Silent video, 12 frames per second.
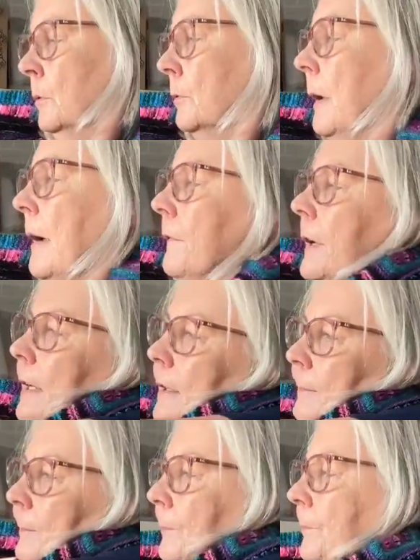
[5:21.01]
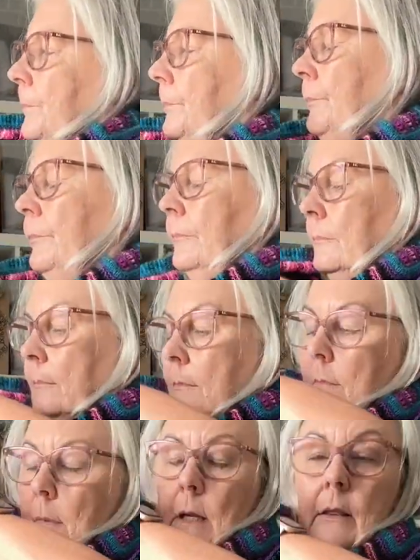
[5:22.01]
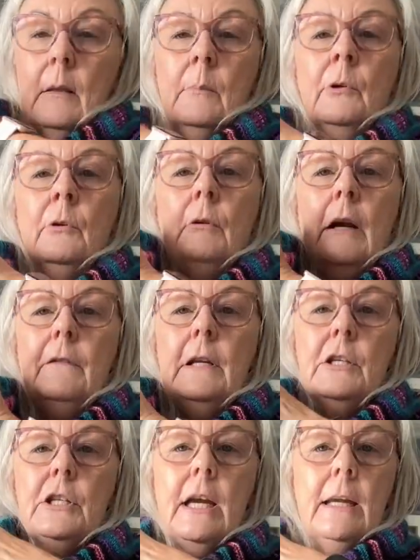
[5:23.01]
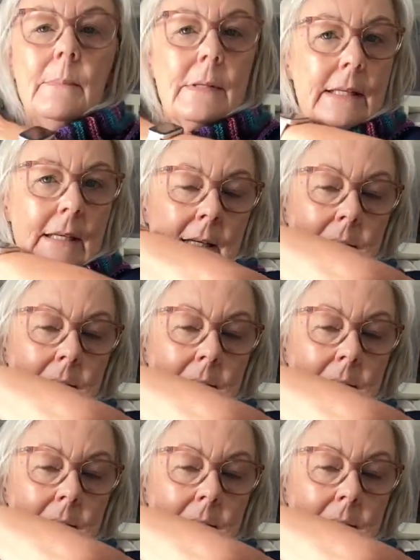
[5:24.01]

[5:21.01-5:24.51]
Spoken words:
graphic, the more graphic shapes